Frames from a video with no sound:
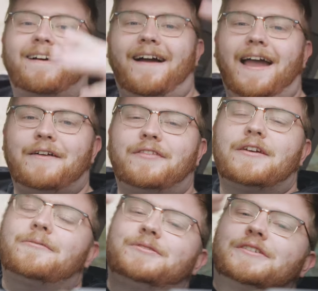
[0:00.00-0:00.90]
I have the
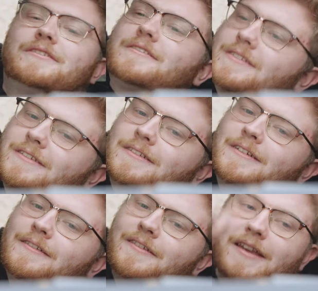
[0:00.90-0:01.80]
options.
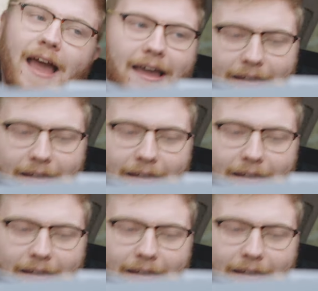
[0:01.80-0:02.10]
We could hang